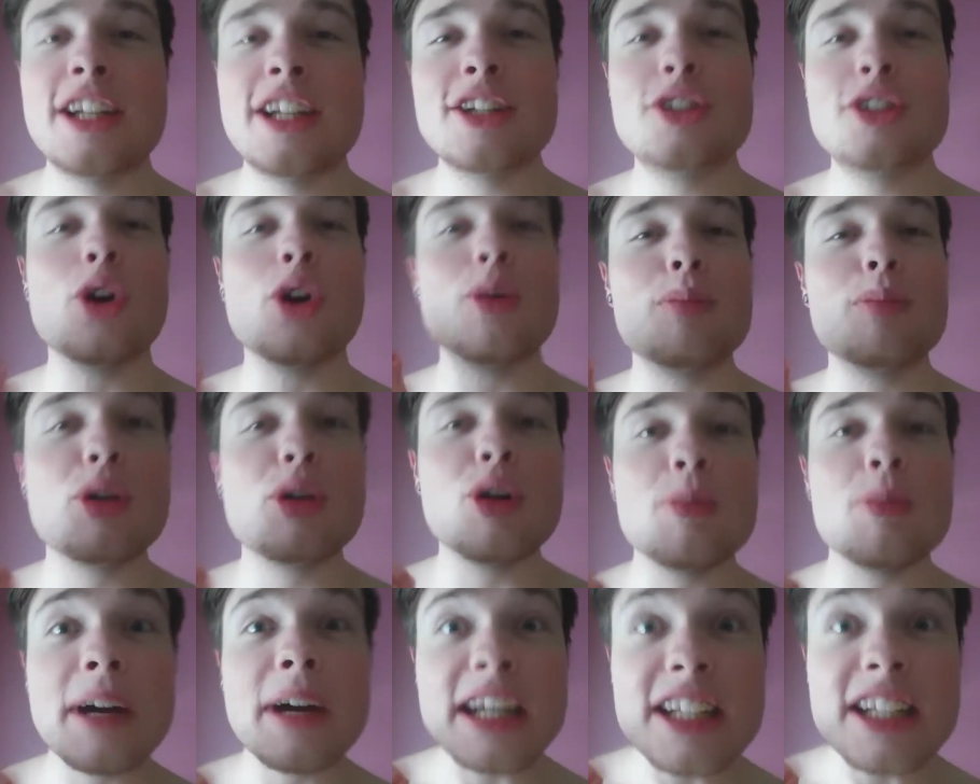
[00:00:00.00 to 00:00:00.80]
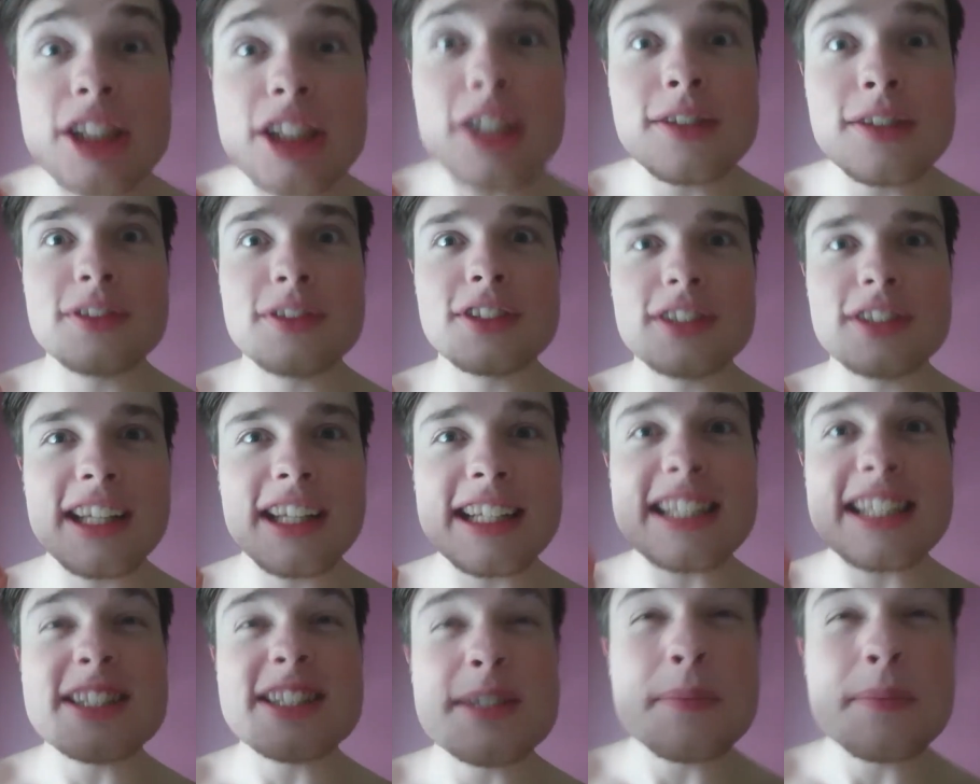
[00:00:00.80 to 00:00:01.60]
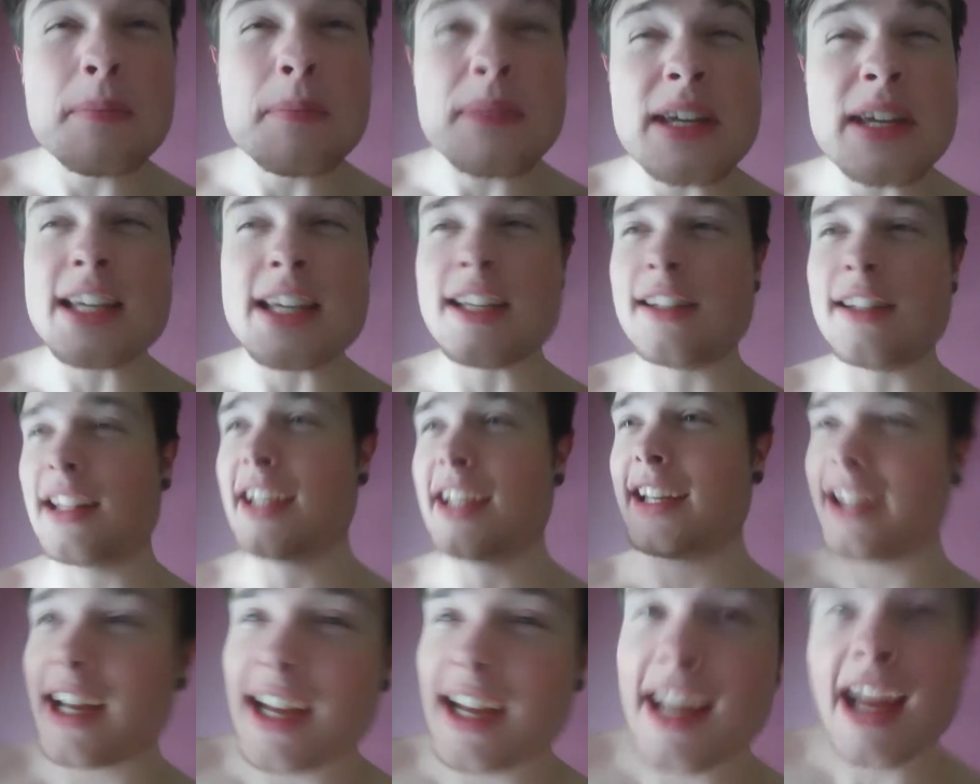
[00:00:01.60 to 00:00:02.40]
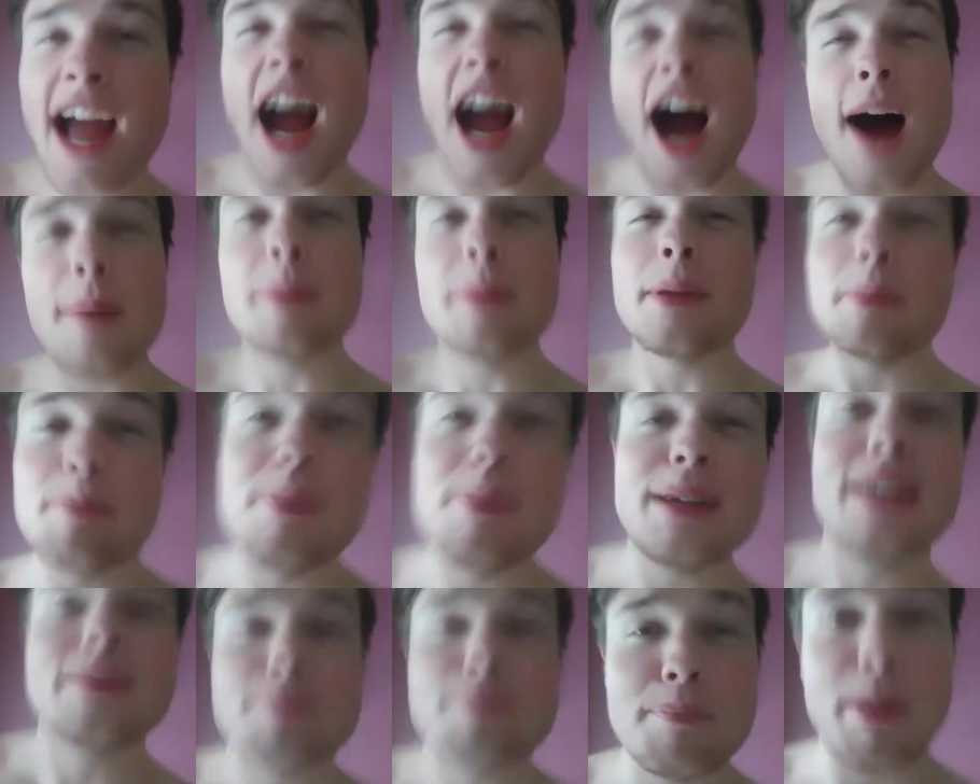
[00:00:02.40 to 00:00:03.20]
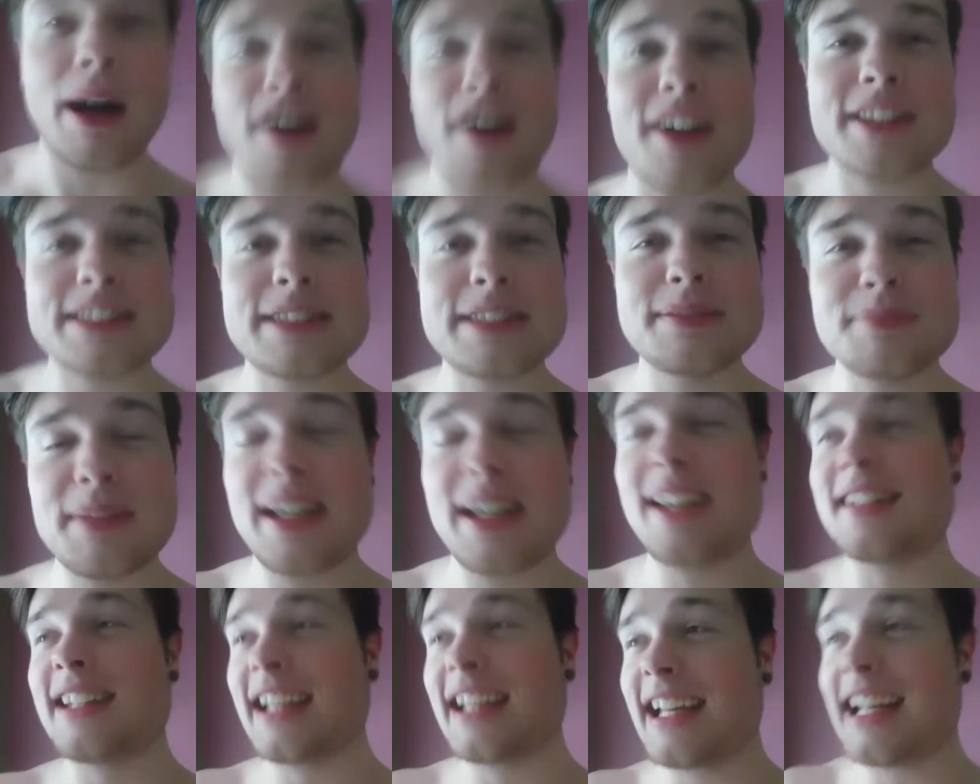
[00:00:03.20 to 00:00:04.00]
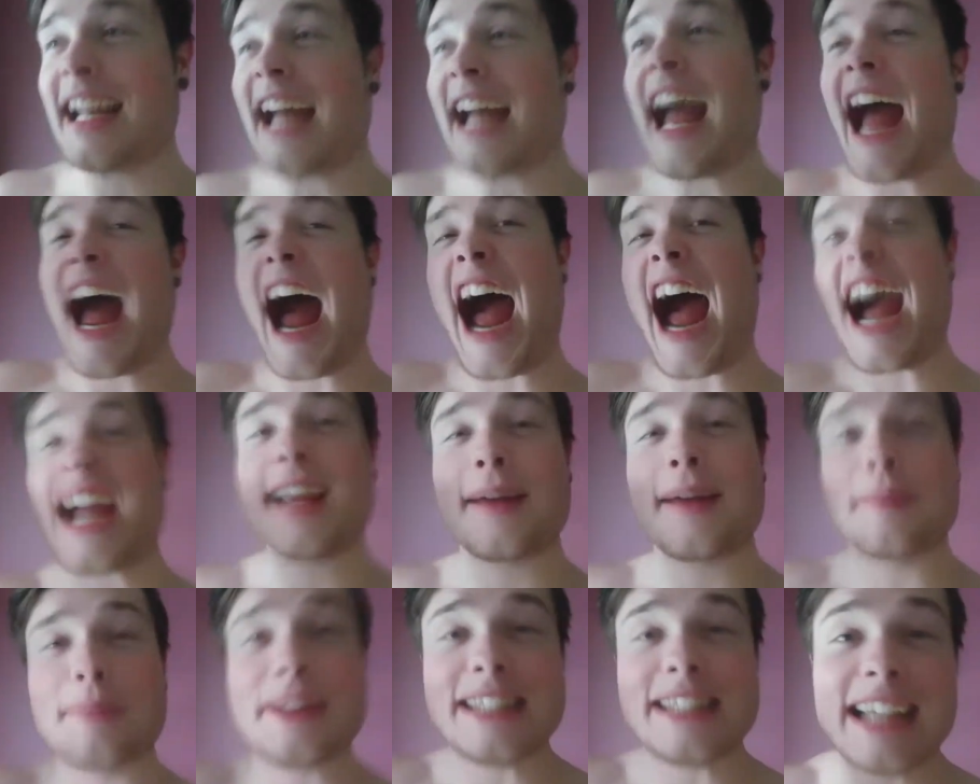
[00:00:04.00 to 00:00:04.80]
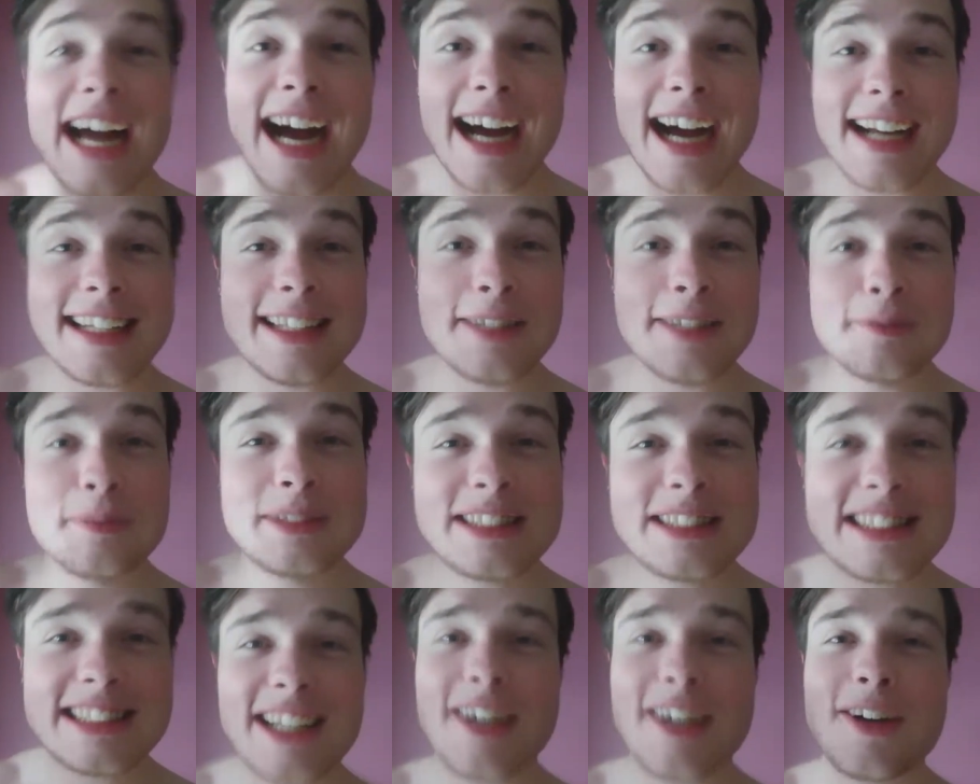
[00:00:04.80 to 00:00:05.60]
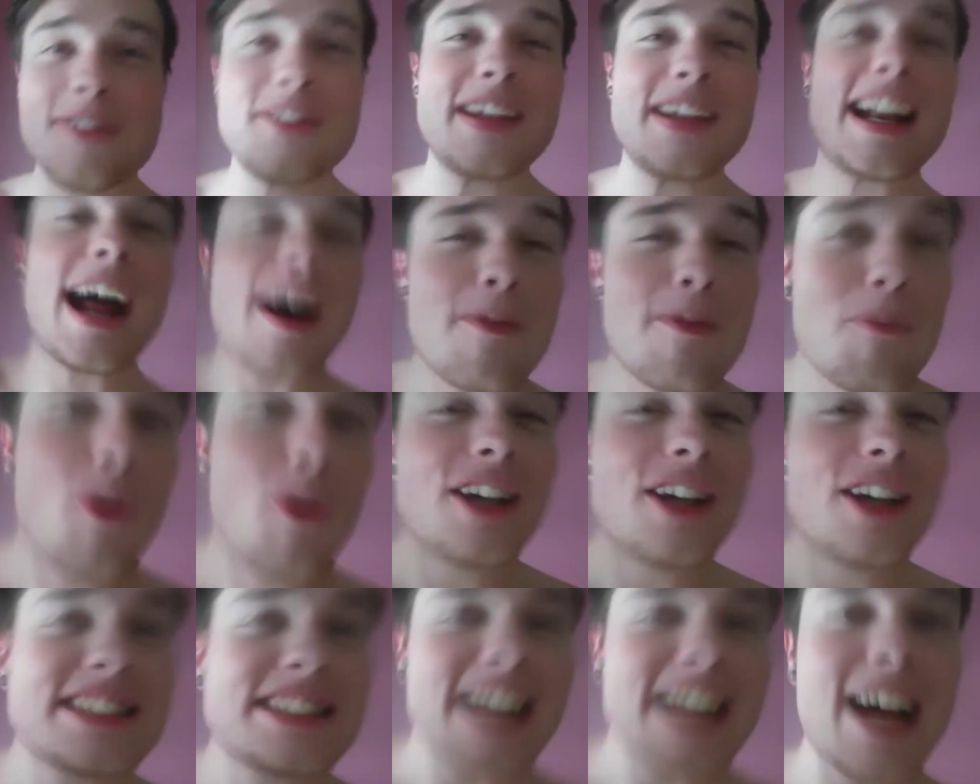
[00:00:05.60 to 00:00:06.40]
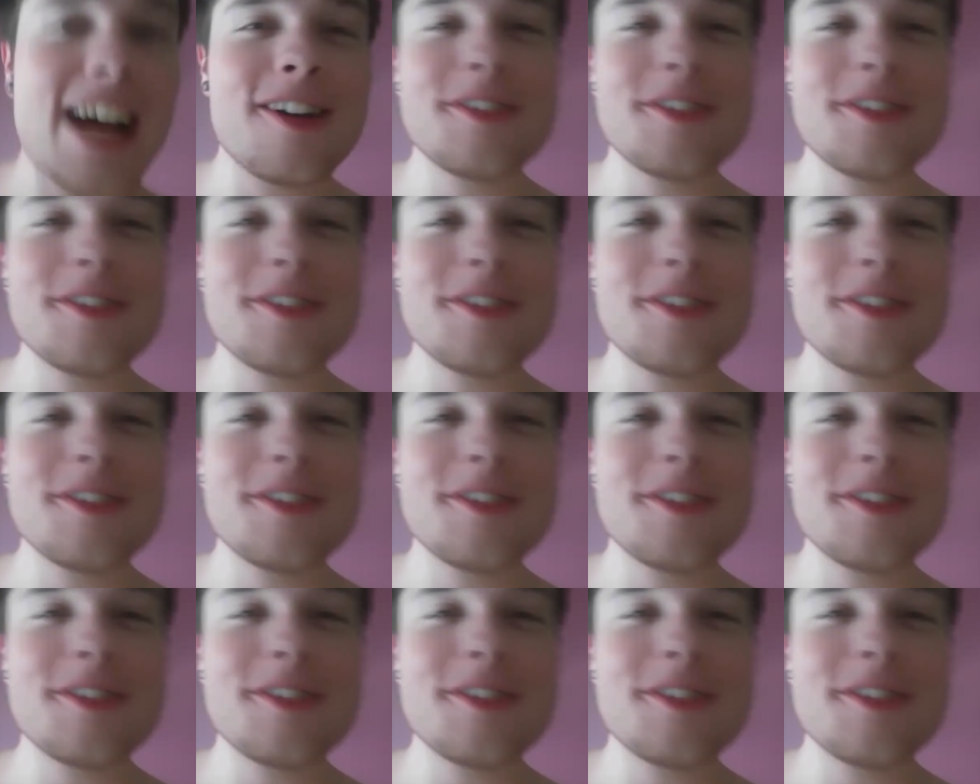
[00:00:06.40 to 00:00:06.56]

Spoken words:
don't blow my cover, like, it's me, like, I'm the big boss man, like, I am God himself, and I'm watching out